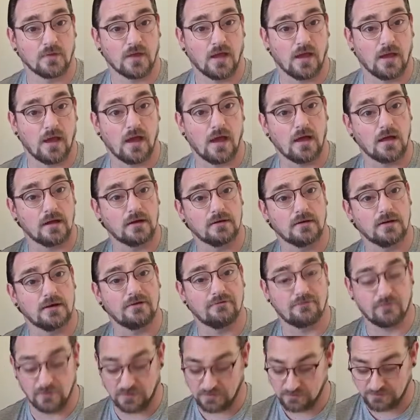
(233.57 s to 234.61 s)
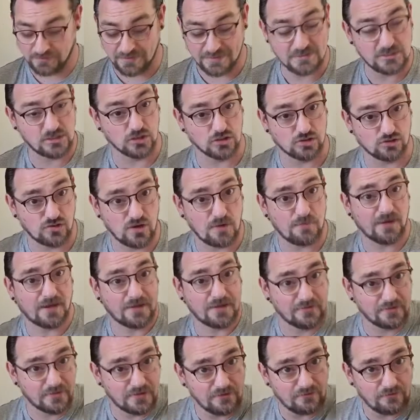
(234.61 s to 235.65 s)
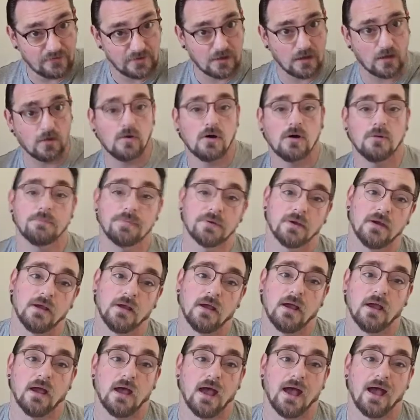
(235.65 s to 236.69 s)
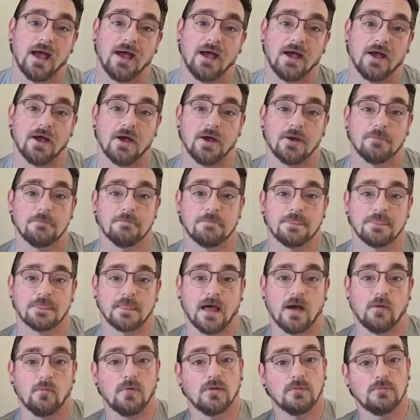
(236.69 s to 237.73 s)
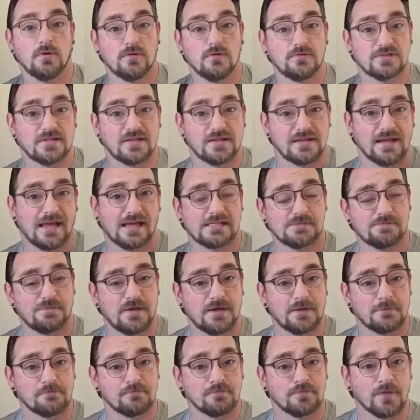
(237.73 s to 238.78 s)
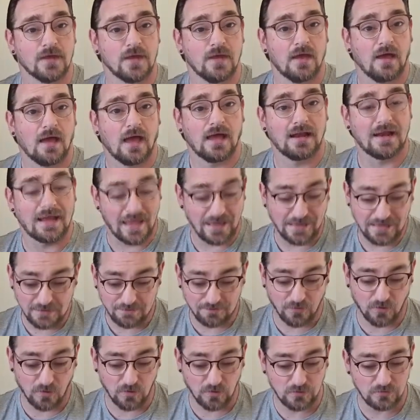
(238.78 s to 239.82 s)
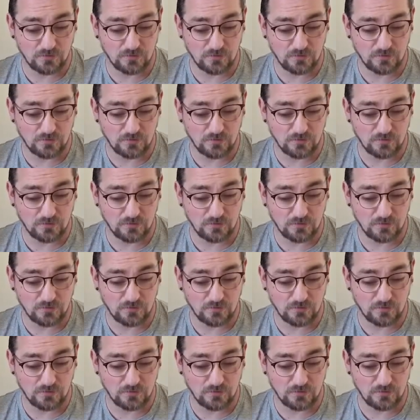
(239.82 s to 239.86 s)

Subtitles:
and if we need to go straight back in the lift, we go up, and we'll move to the next bit. And at any point,